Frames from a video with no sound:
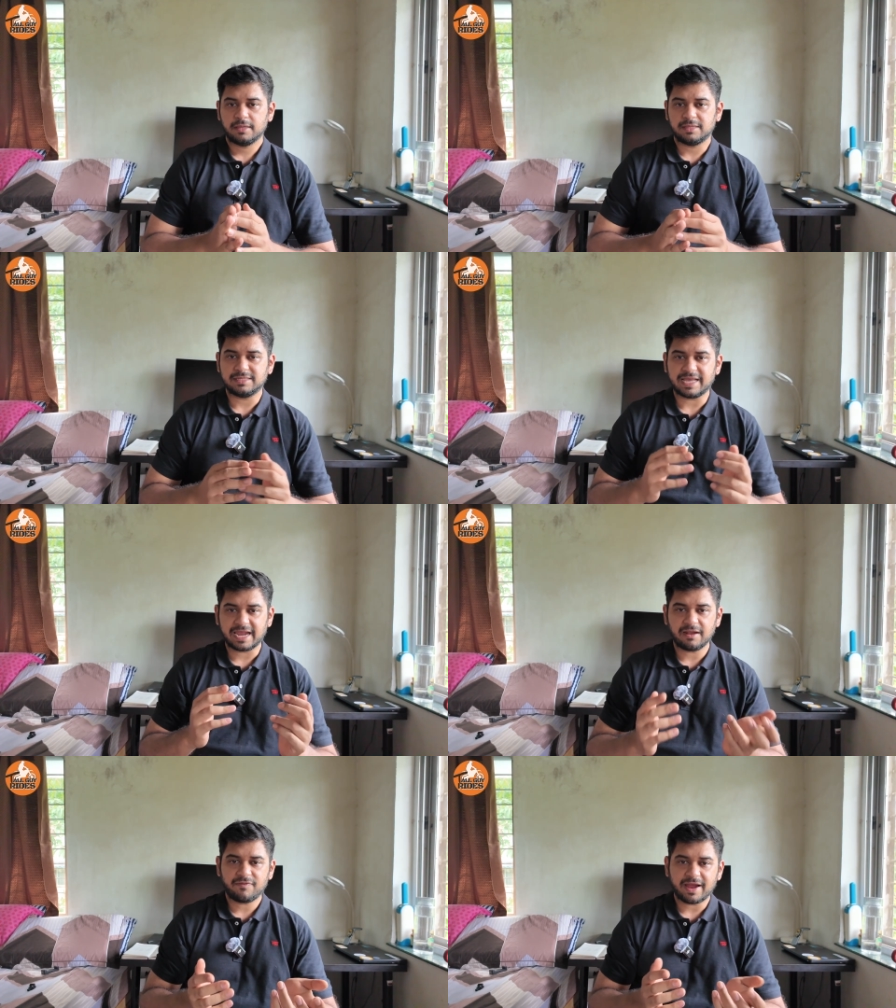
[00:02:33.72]
The
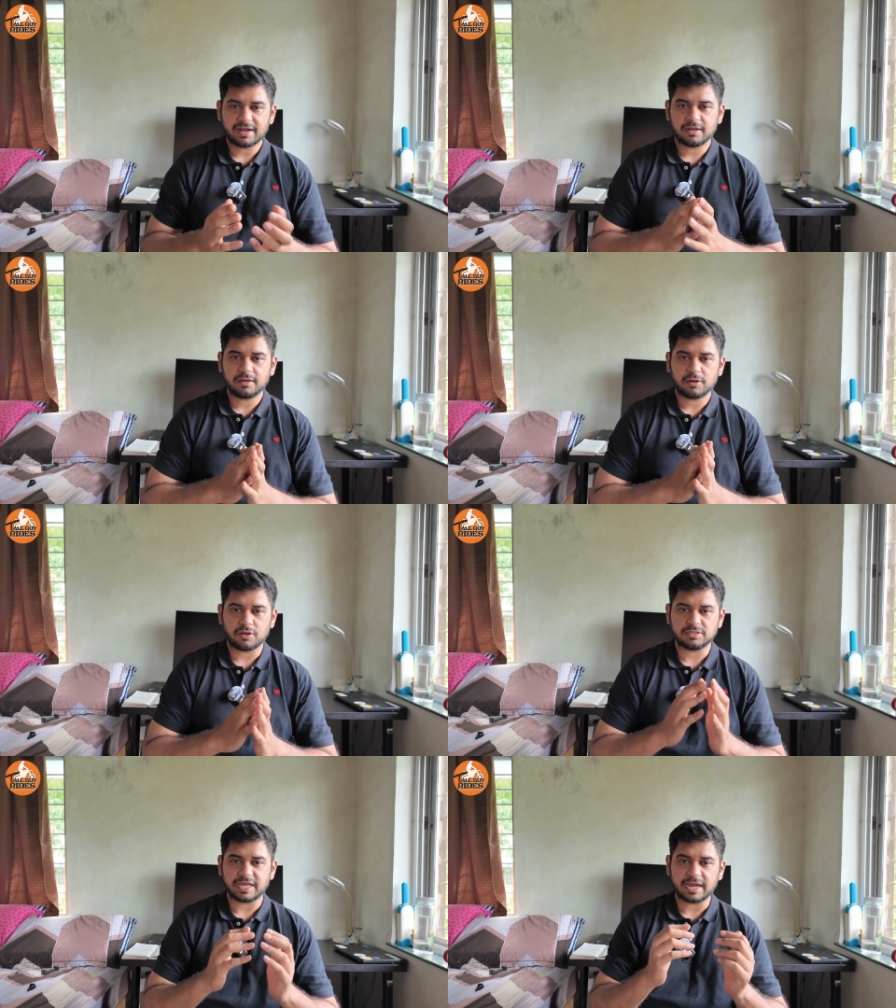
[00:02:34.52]
second factor
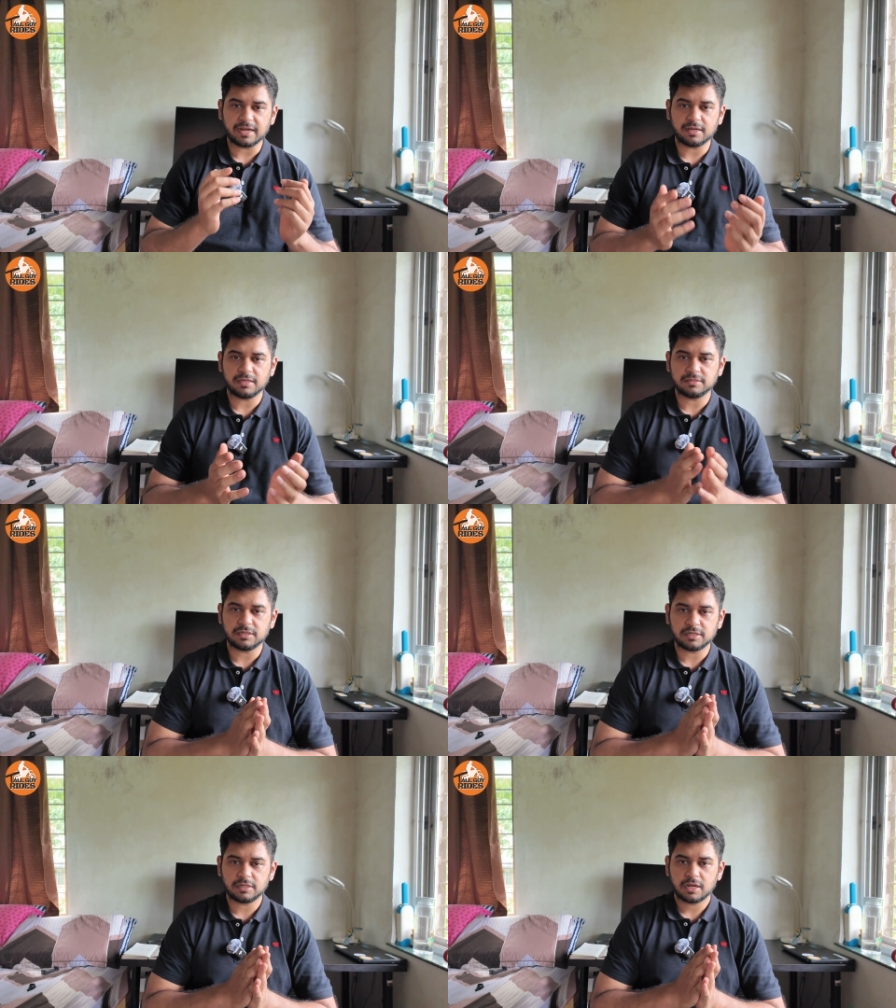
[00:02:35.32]
or second
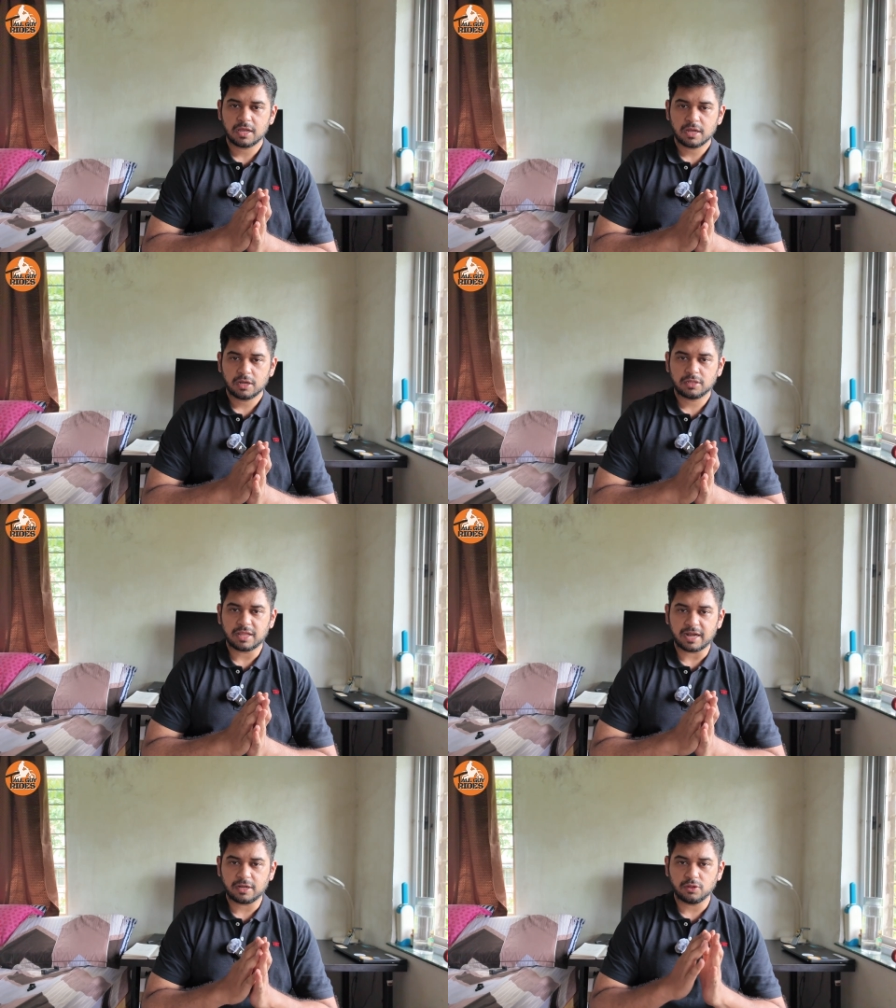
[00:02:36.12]
reason
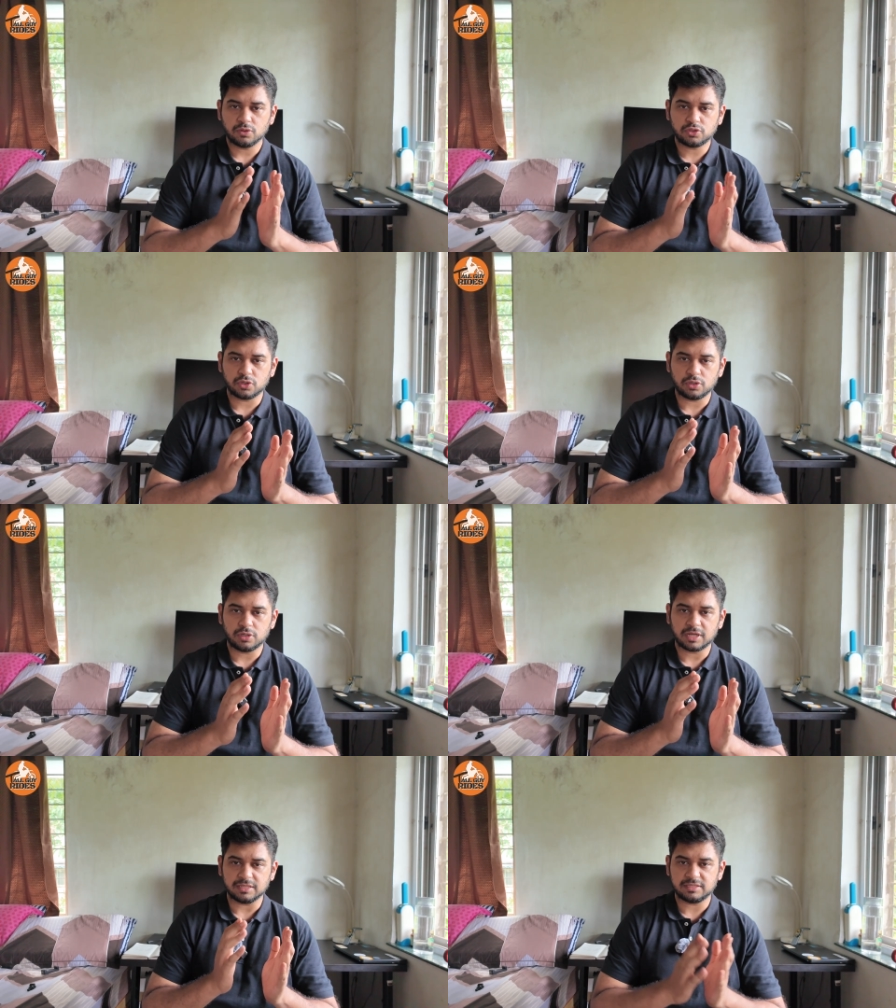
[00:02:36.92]
that you
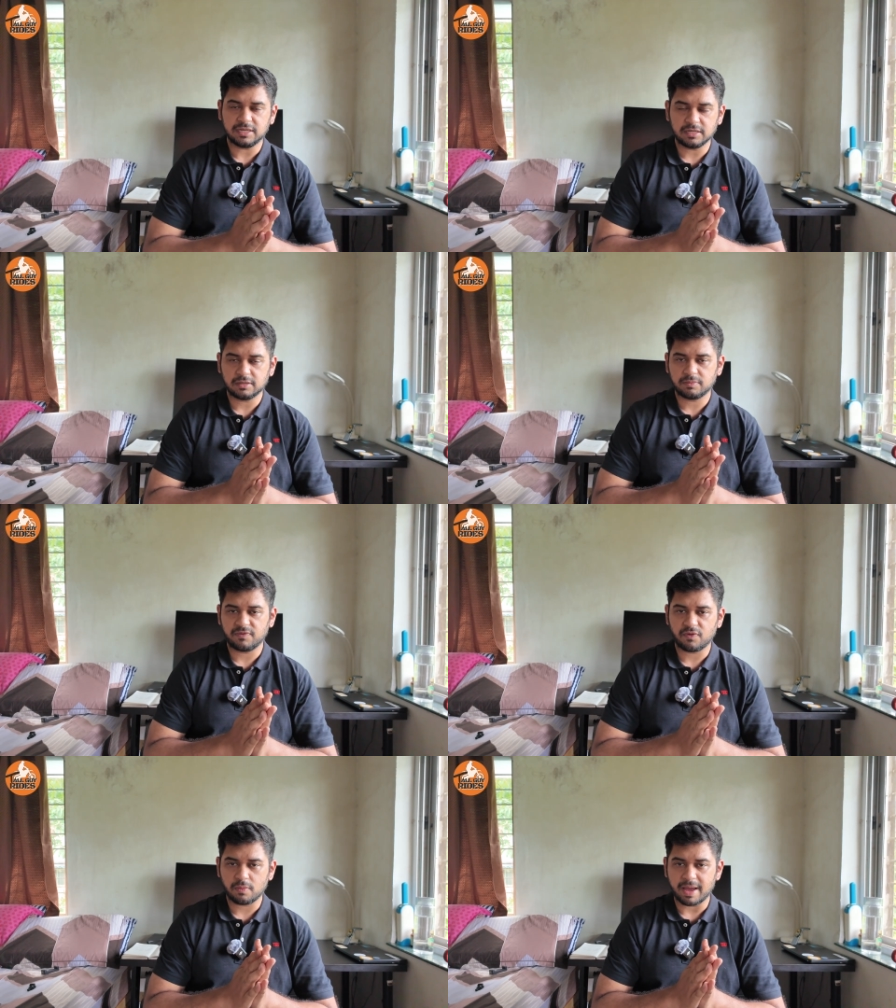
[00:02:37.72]
should consider
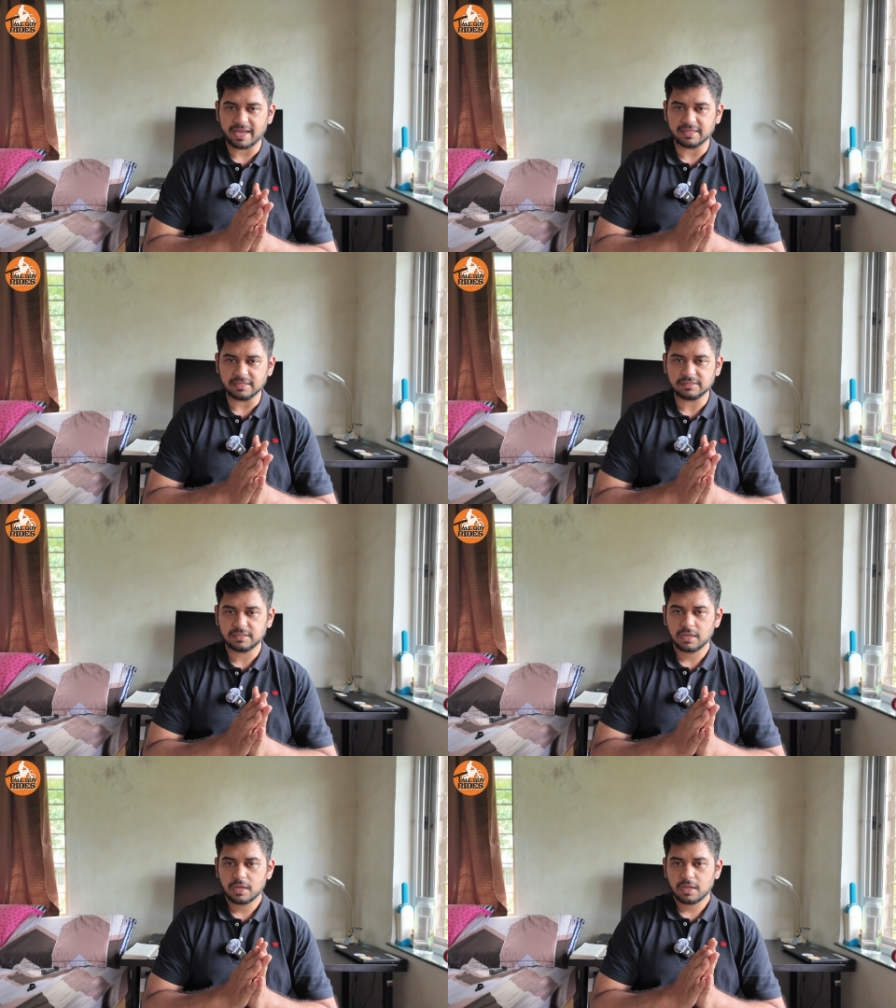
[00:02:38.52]
before buying this